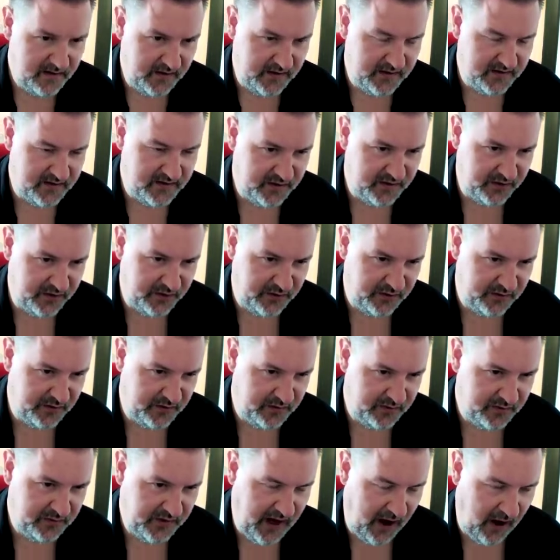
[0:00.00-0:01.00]
these two
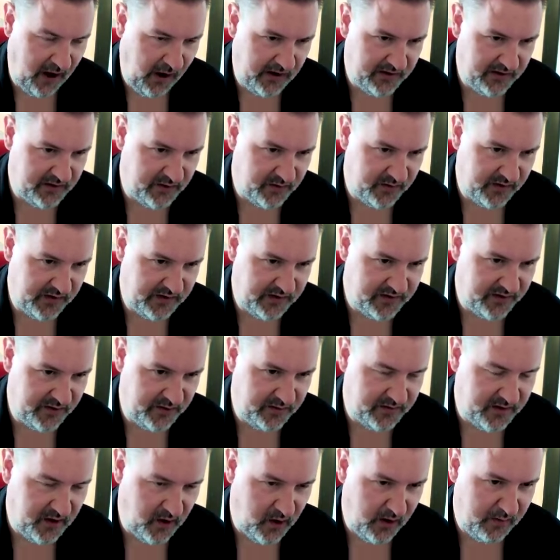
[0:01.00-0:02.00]
characters these
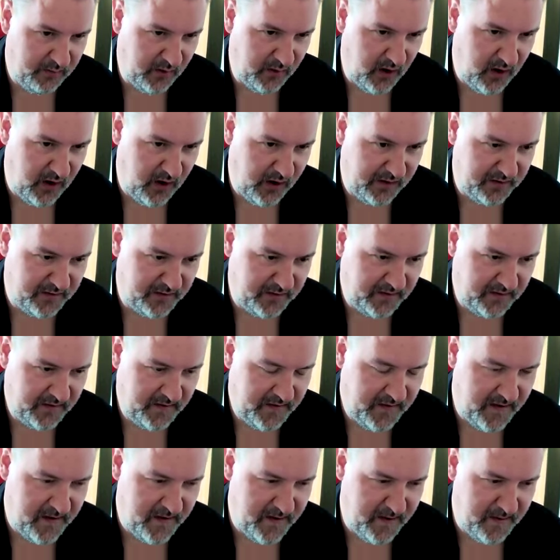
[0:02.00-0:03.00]
two timelines
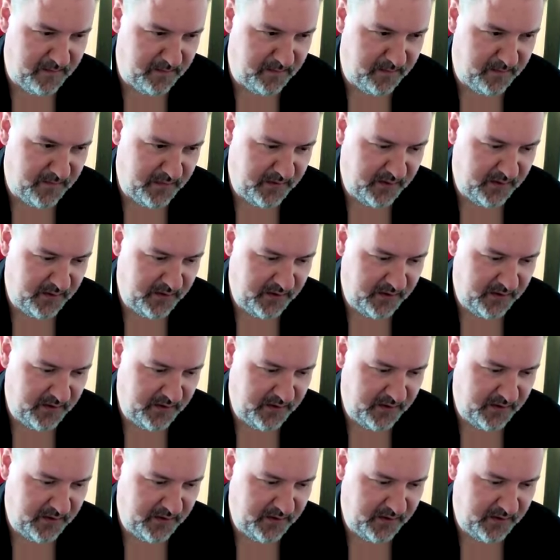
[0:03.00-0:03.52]
um